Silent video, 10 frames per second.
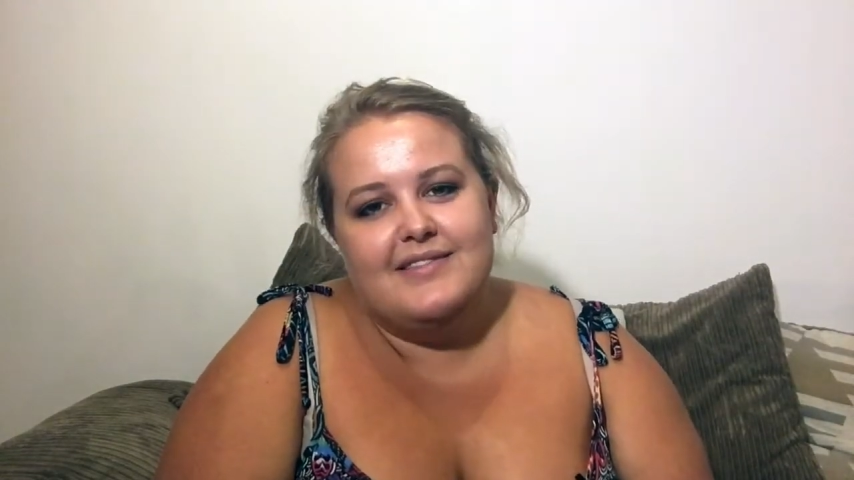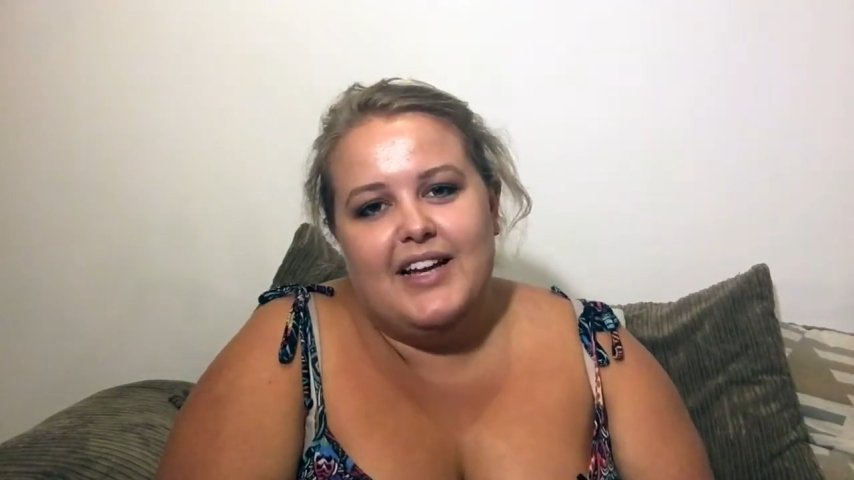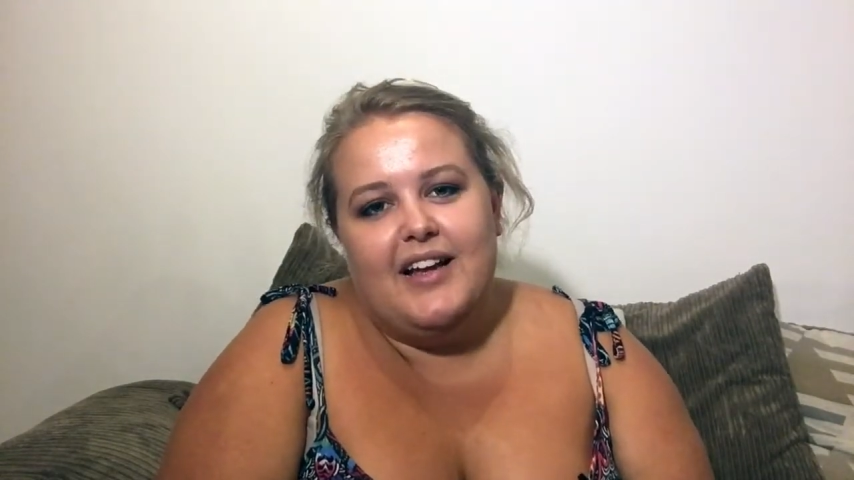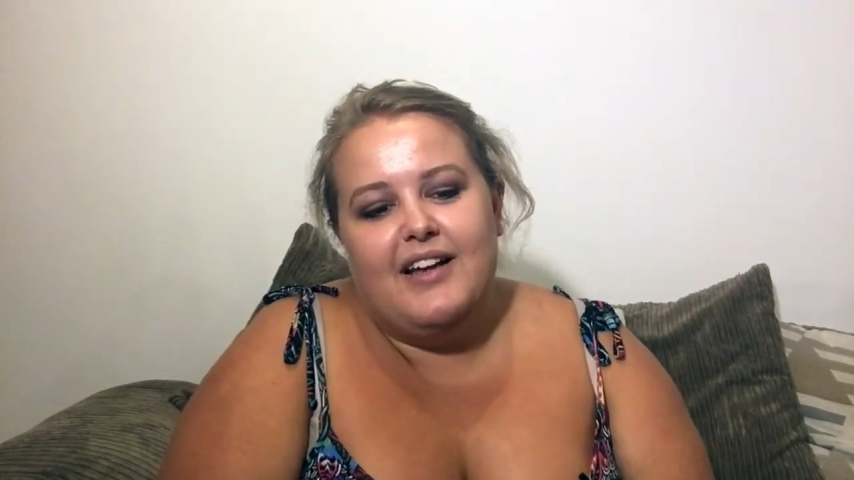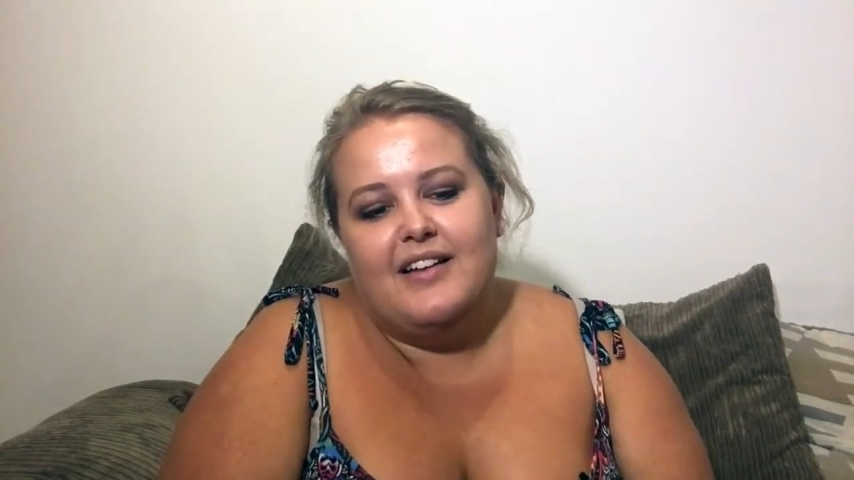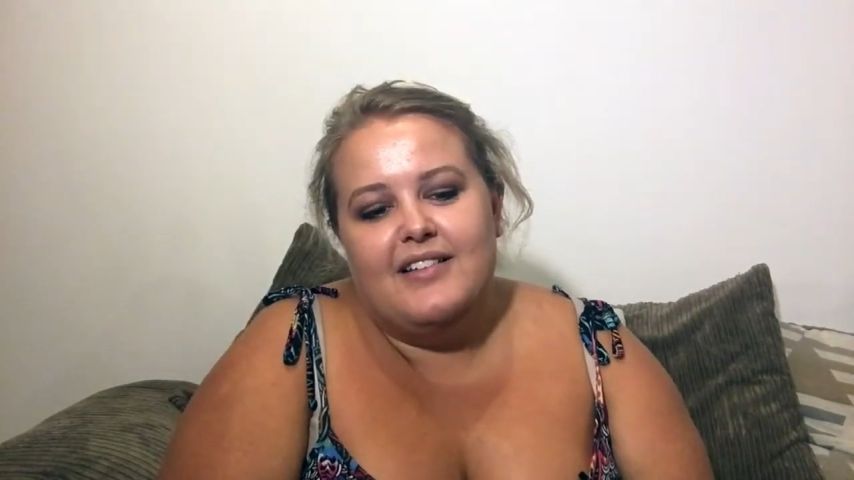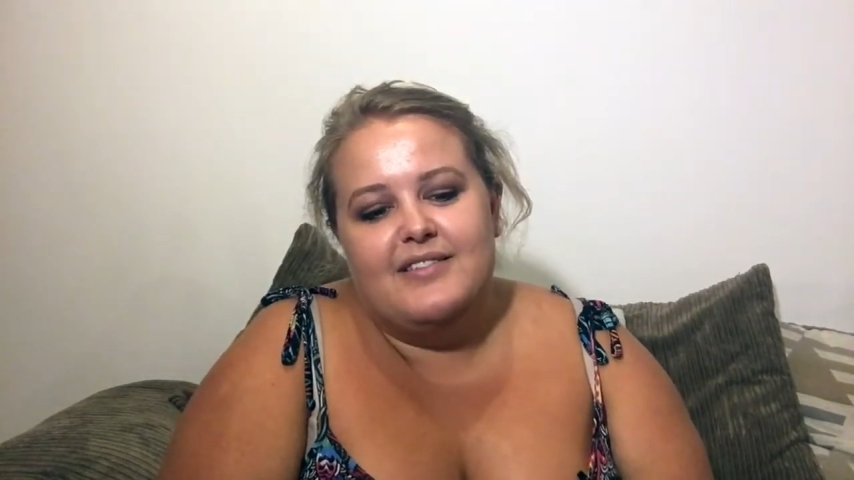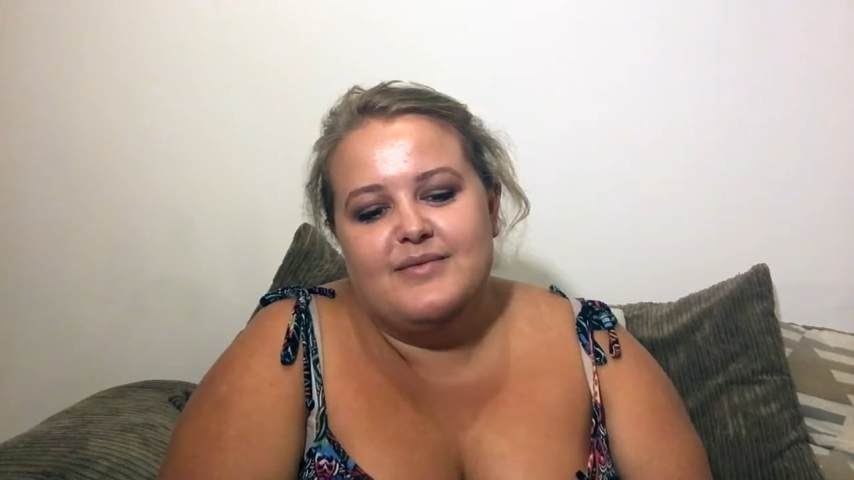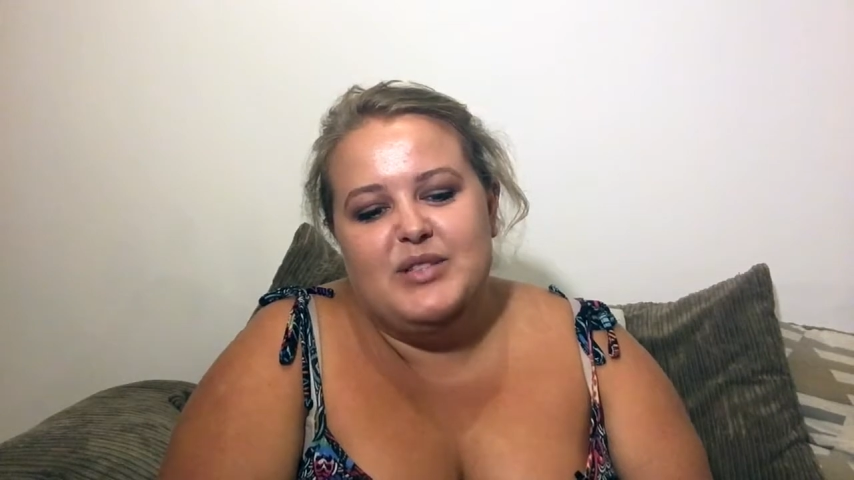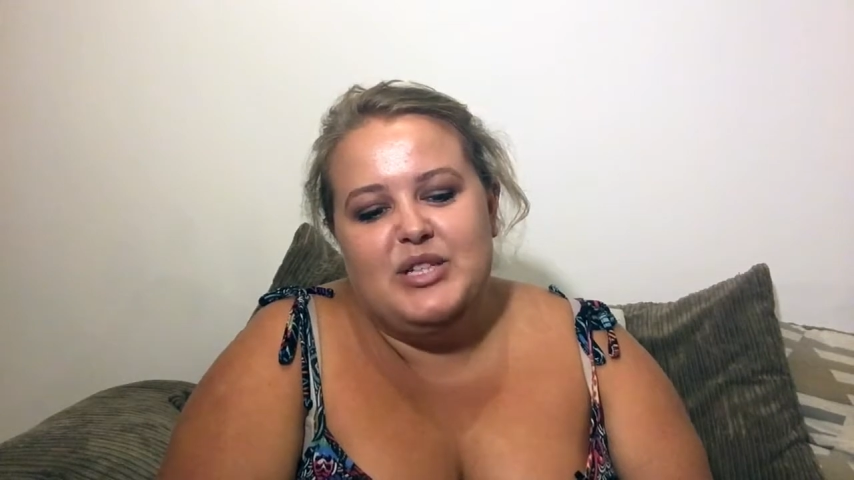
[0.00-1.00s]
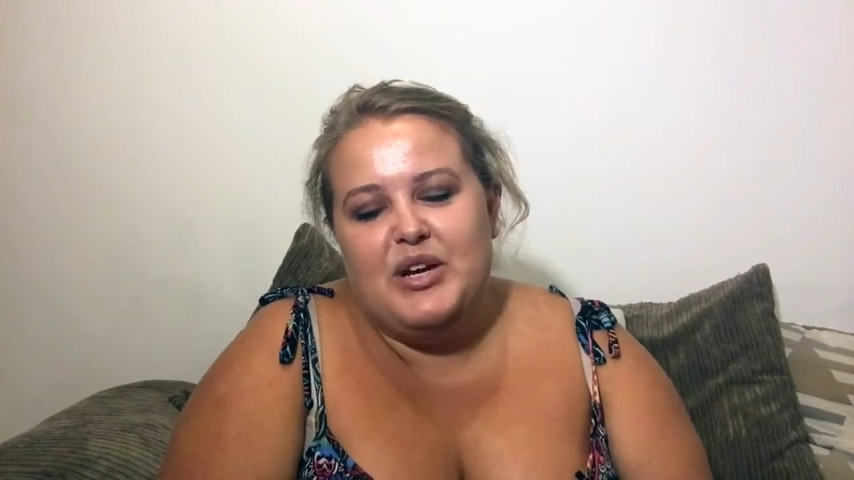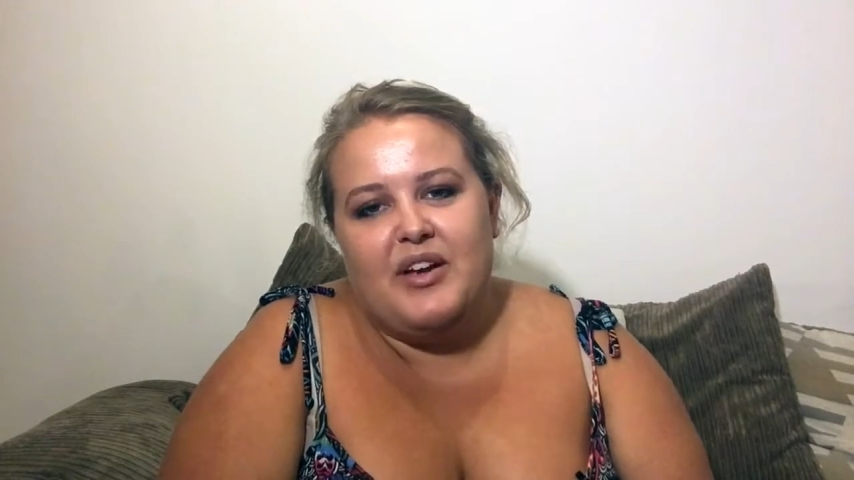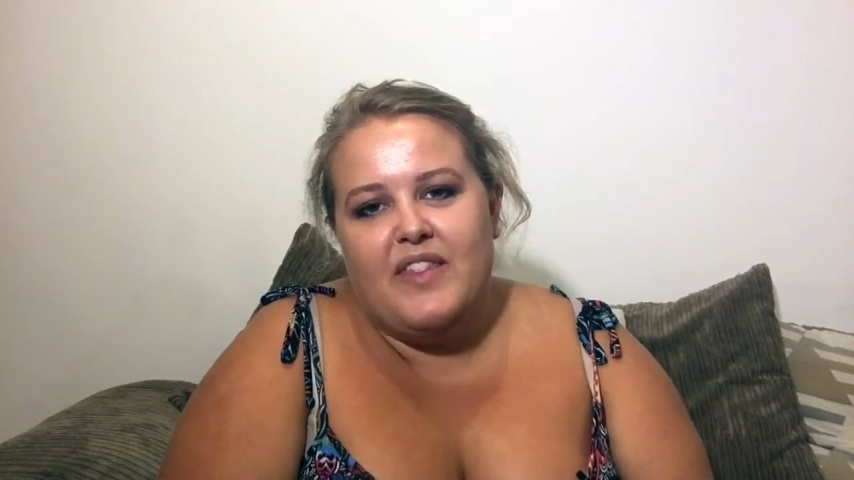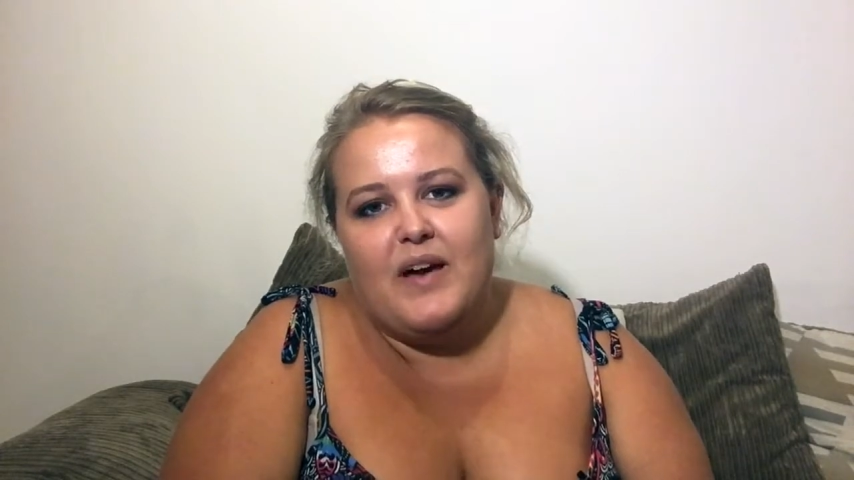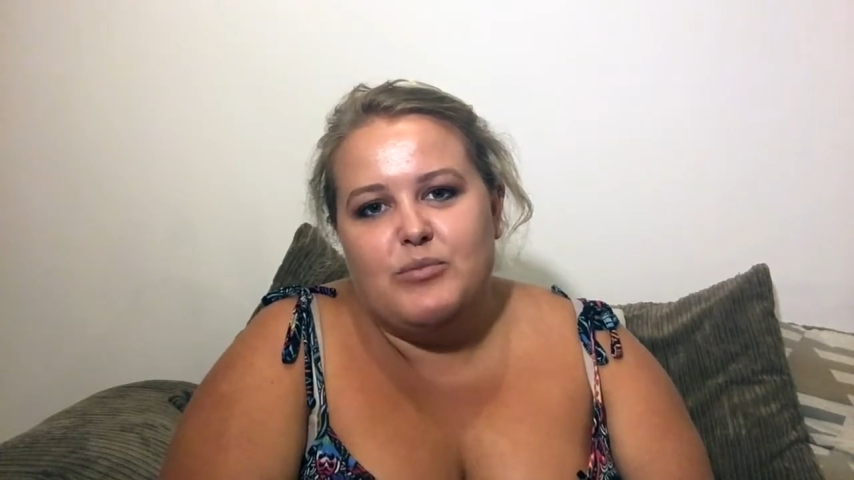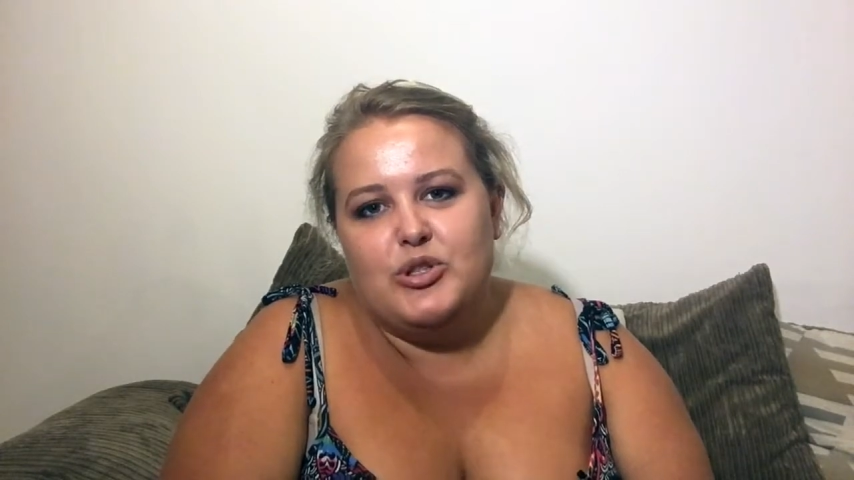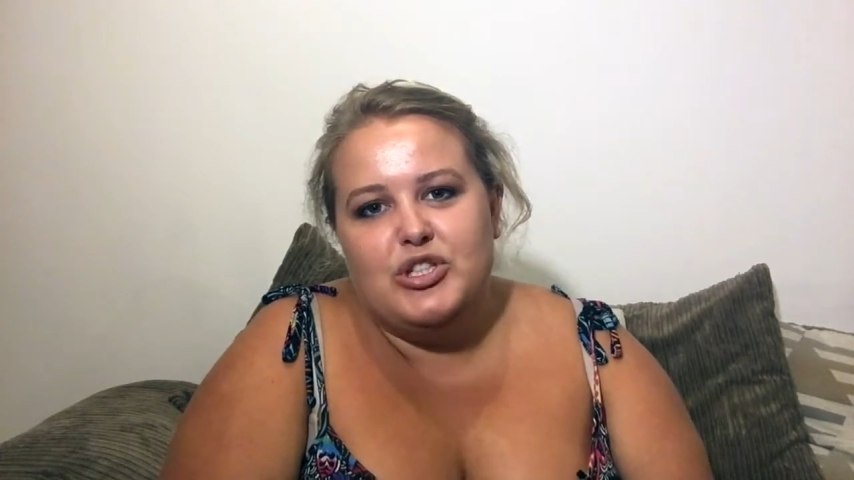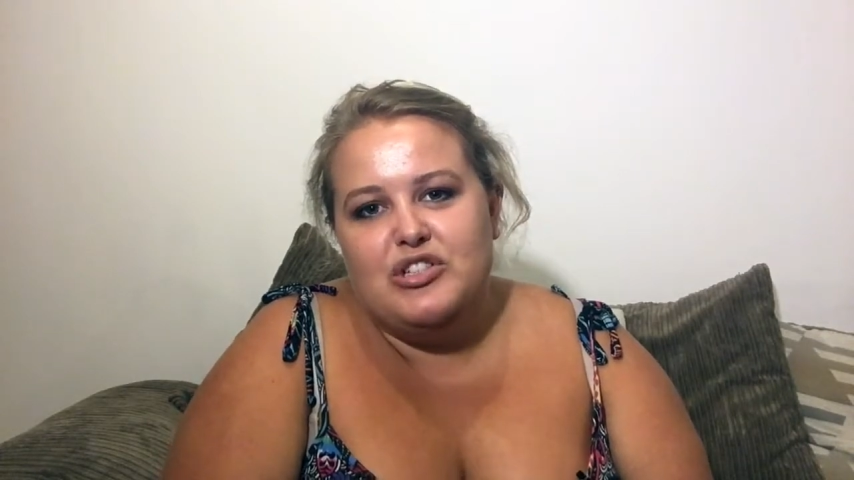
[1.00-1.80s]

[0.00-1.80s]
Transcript: that much.